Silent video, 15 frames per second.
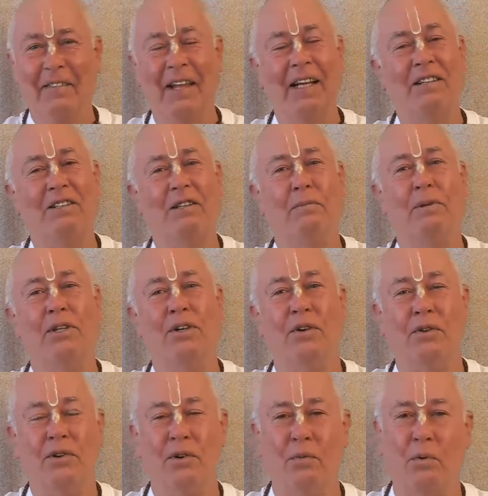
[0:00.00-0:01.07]
that's the
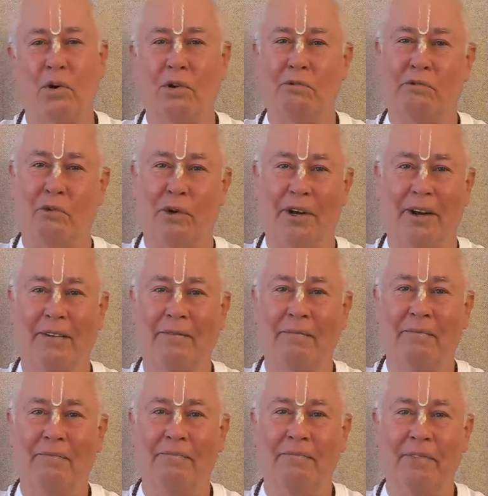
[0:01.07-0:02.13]
material world for you.
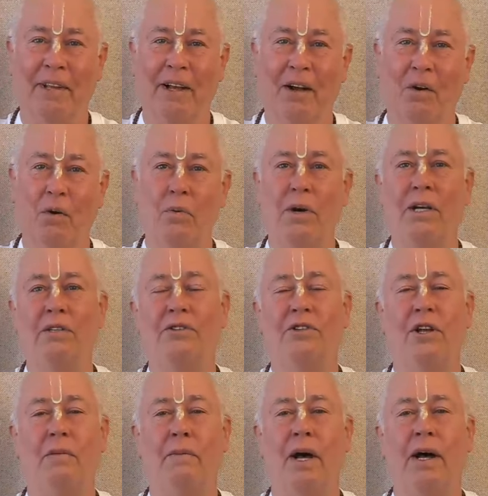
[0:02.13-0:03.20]
Always
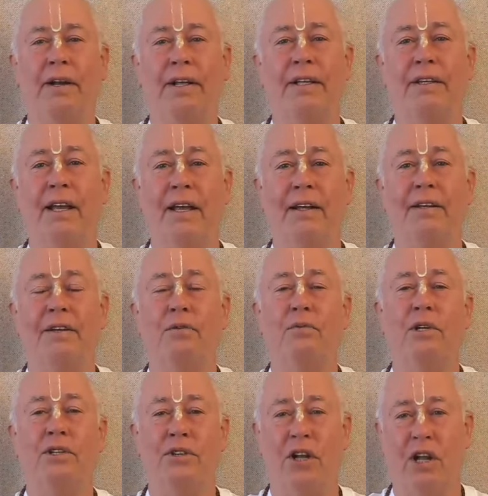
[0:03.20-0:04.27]
some unintended
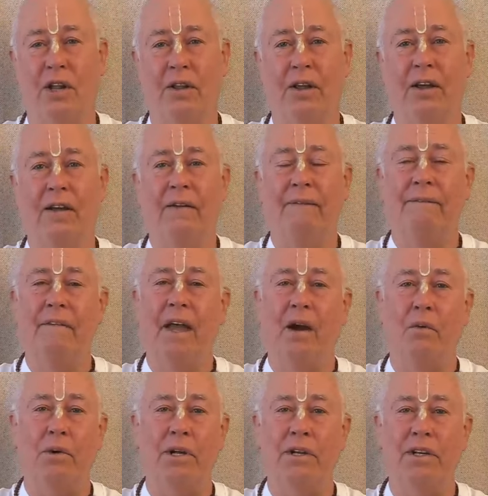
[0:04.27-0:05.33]
result that
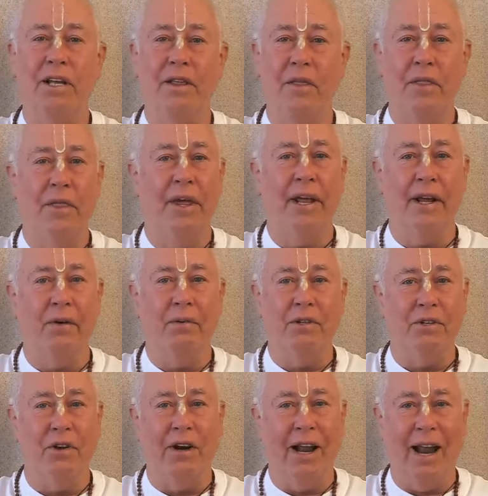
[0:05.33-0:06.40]
we didn't think was
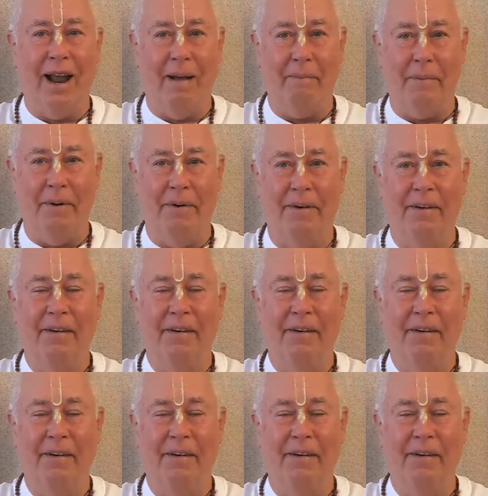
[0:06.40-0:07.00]
going to happen